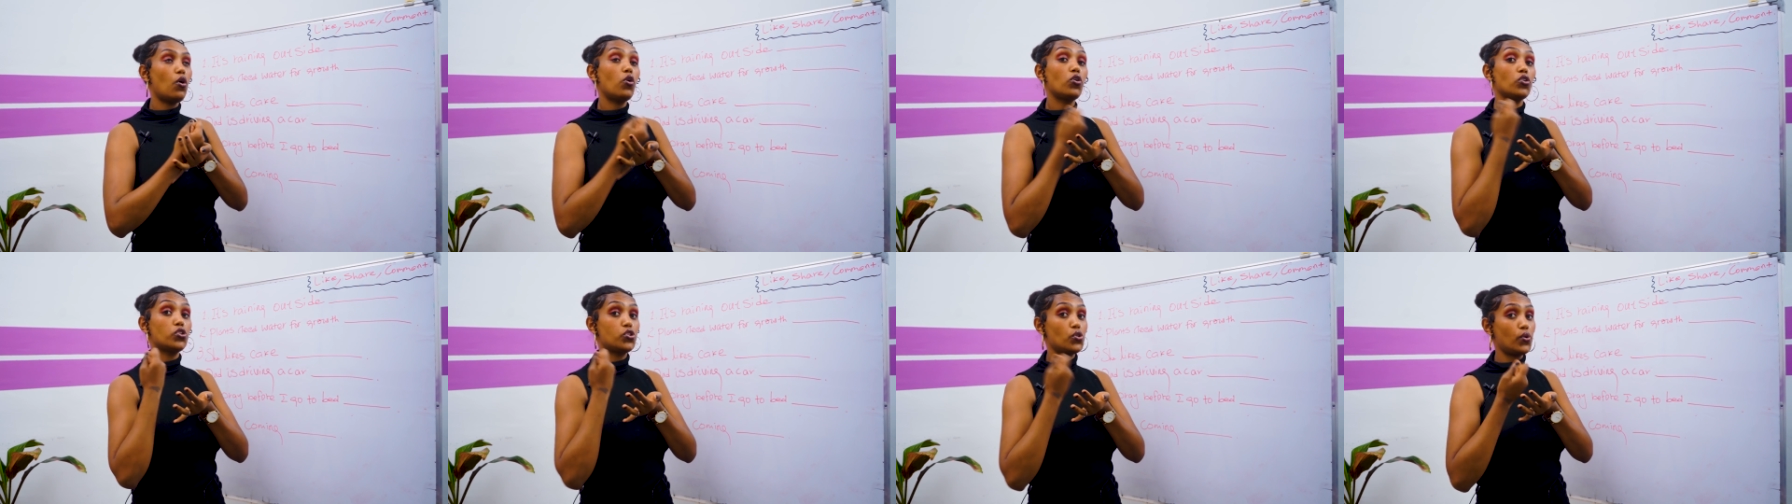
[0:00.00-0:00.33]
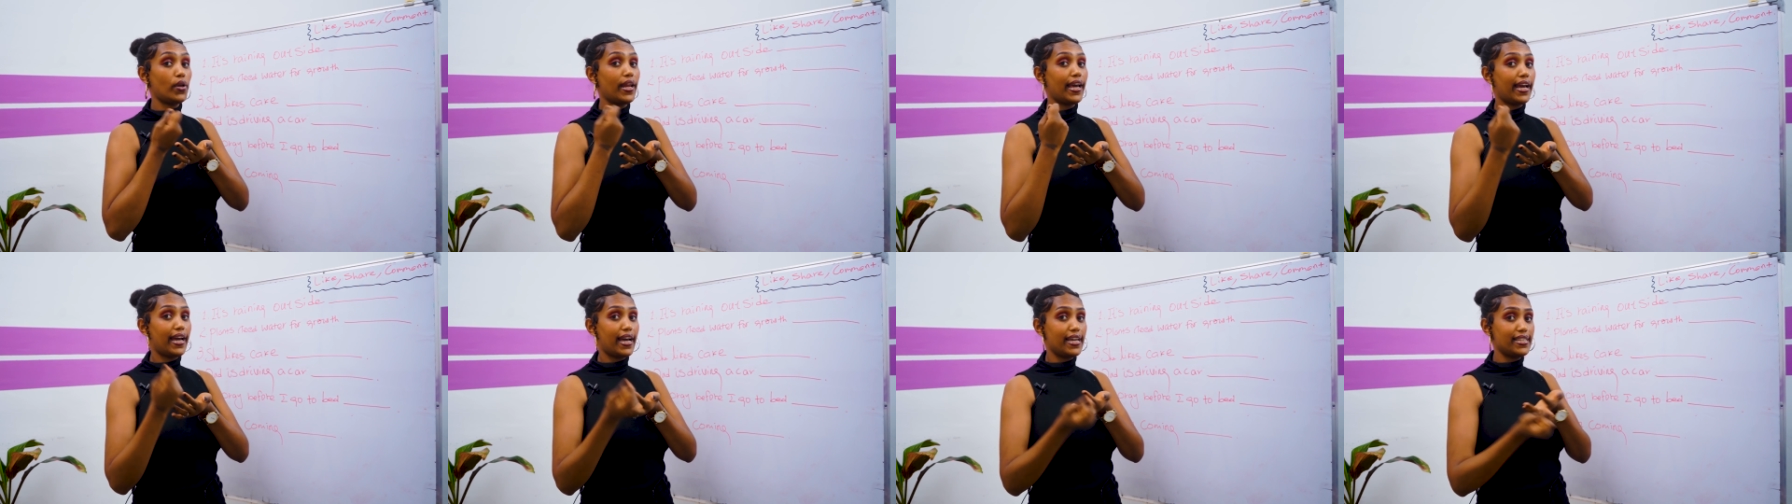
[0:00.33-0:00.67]
also
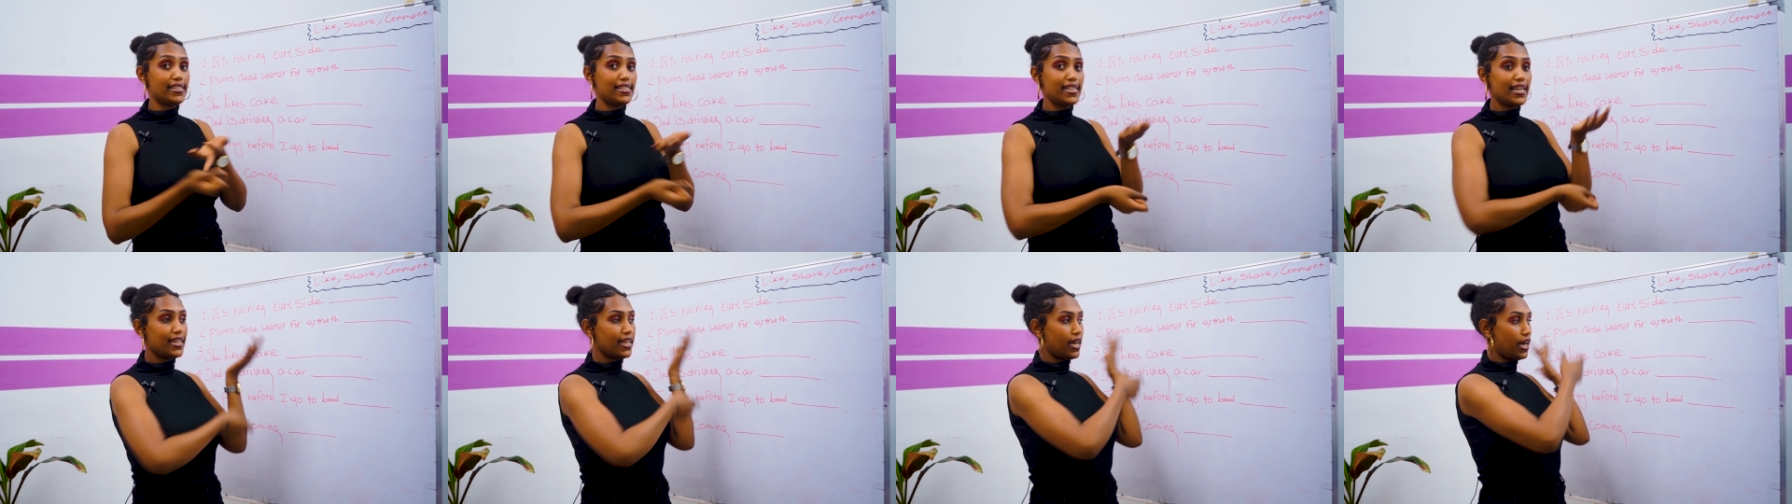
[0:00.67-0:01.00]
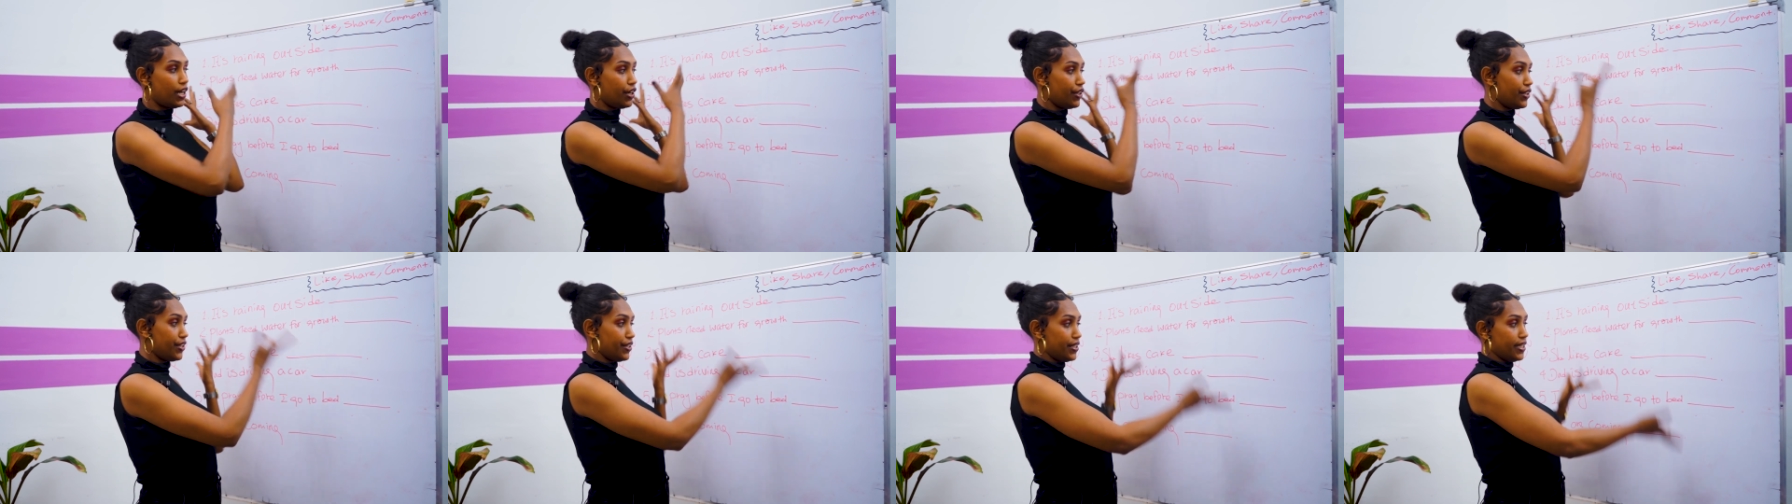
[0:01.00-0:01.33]
like I said
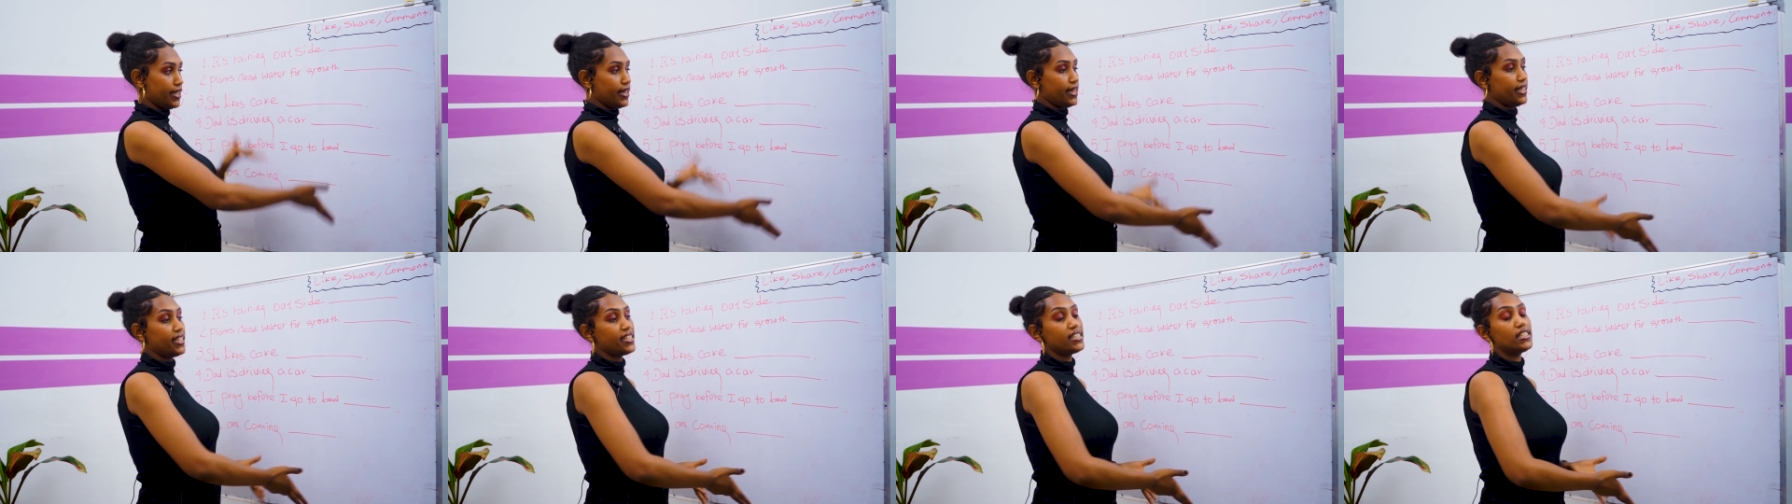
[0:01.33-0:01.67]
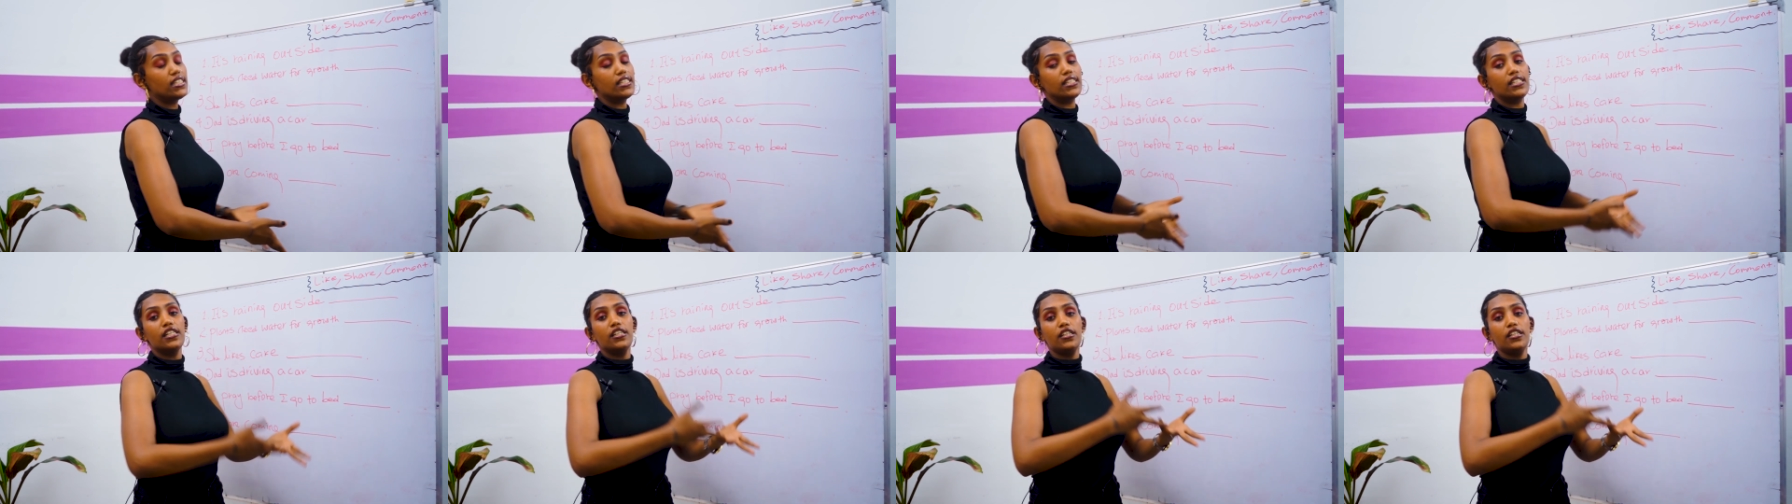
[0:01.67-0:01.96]
other than this